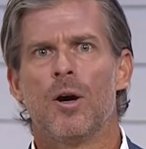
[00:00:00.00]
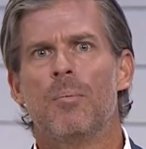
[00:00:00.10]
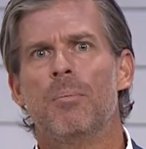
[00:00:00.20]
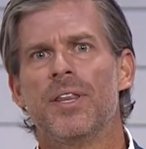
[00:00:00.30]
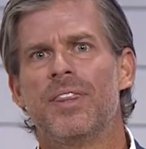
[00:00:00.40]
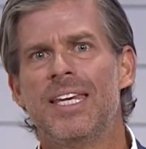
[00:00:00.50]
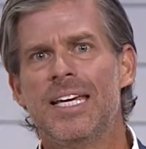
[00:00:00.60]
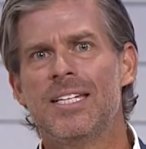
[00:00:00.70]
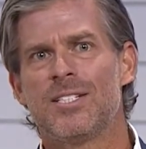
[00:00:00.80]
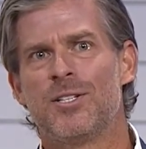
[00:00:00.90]
But
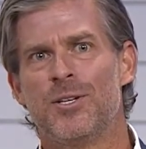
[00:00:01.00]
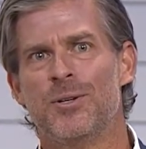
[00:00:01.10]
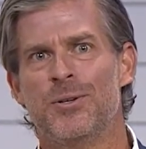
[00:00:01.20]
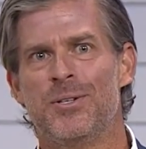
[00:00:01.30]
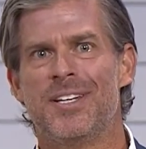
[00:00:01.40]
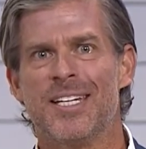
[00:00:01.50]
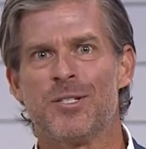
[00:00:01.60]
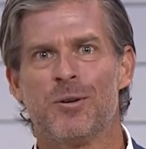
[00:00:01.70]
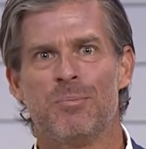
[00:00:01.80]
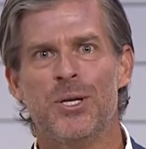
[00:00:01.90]
these two
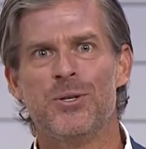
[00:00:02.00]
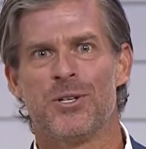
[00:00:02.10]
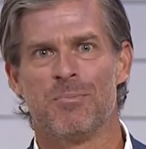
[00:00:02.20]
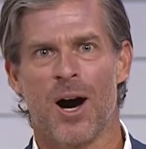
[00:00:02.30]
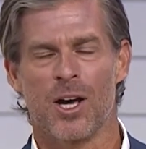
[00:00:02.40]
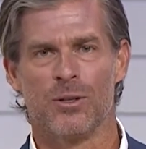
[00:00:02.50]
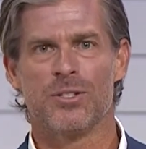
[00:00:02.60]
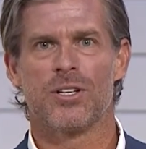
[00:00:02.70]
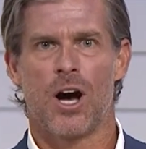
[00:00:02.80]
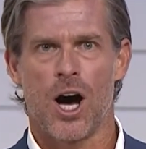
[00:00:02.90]
distribution
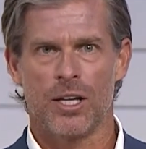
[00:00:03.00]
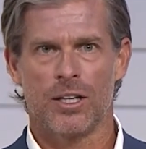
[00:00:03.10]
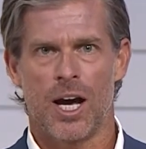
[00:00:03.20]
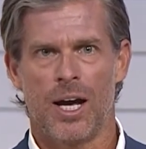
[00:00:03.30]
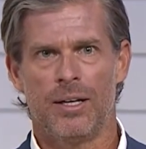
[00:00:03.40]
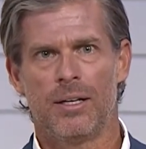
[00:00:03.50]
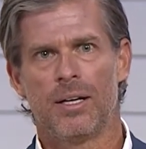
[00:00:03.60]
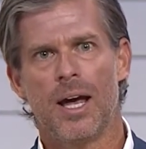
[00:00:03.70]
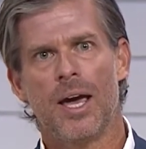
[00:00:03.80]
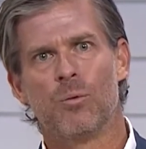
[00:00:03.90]
models, online
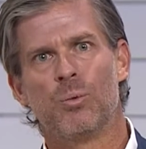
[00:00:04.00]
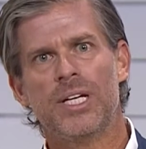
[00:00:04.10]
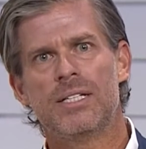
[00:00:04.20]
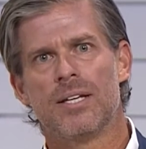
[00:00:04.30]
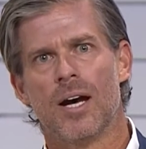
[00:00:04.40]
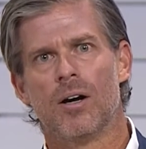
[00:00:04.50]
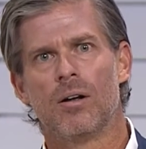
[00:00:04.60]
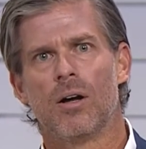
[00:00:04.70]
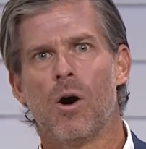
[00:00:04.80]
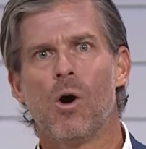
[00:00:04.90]
and retail,
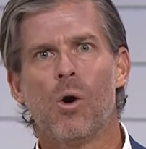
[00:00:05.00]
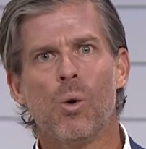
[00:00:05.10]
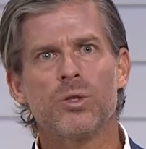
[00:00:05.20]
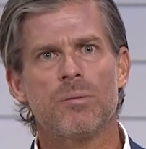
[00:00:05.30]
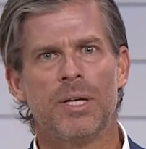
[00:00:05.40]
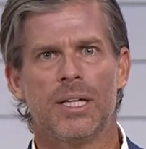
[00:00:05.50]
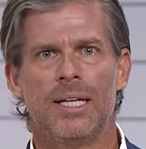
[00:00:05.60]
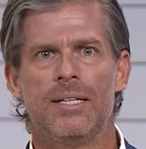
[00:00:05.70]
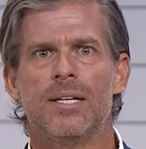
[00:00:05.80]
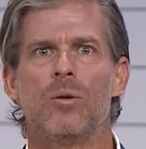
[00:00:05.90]
ultimately
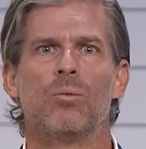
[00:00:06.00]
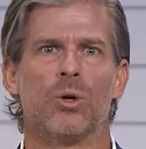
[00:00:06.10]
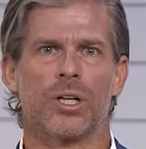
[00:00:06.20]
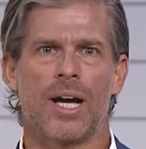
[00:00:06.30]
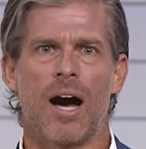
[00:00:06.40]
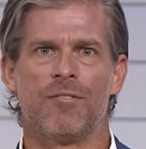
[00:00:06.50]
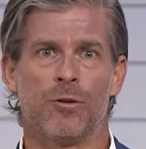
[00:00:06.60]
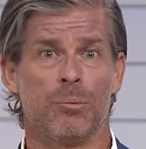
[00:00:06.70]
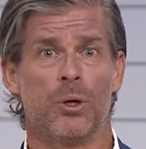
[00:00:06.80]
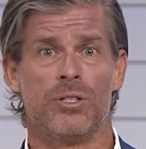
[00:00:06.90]
didn't work out
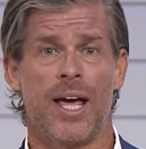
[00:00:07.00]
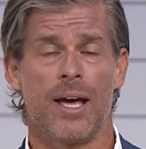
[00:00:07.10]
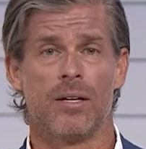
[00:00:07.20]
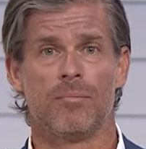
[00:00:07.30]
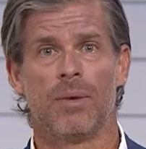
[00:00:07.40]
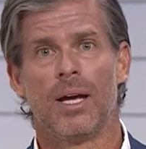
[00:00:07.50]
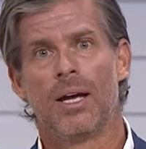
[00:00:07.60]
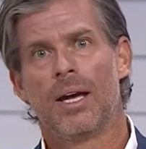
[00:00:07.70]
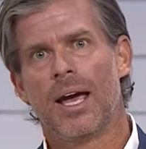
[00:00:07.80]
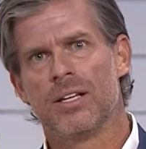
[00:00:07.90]
for Protandim
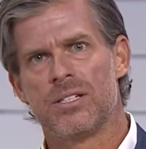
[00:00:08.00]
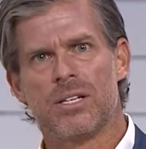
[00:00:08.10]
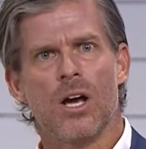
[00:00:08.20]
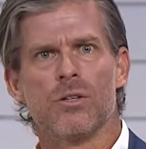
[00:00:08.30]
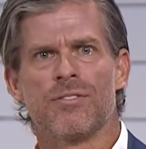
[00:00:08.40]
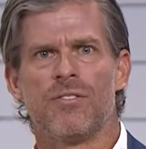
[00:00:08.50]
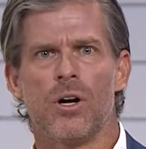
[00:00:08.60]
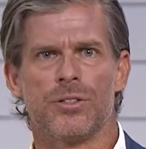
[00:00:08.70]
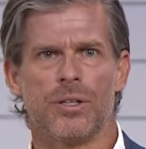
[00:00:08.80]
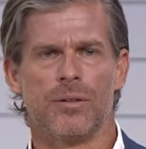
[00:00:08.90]
and sales
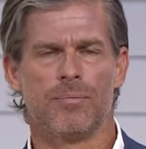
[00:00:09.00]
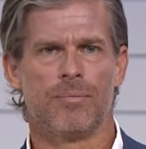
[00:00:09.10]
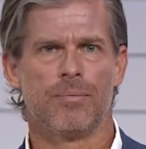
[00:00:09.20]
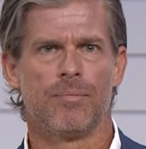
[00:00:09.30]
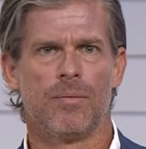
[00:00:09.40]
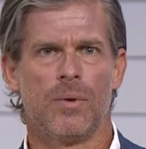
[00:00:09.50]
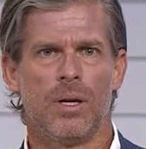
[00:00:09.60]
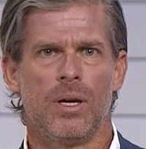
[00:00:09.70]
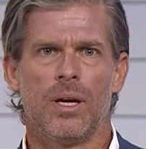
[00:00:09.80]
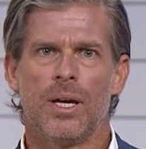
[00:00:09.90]
faltered.
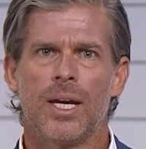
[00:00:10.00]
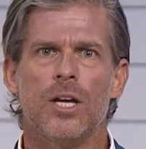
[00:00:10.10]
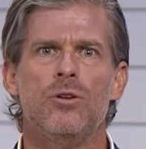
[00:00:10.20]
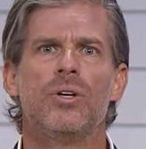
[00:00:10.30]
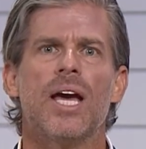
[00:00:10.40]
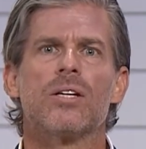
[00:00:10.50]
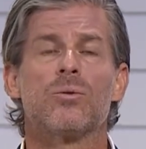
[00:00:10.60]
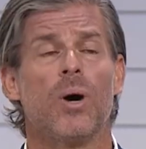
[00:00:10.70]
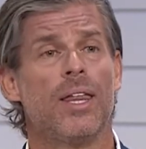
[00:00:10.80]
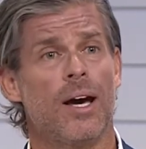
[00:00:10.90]
Can you guess
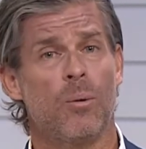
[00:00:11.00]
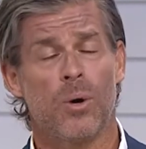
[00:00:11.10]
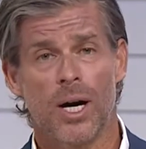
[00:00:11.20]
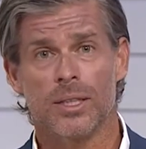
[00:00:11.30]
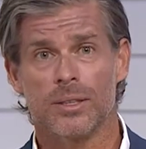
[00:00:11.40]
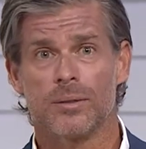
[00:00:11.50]
why that was?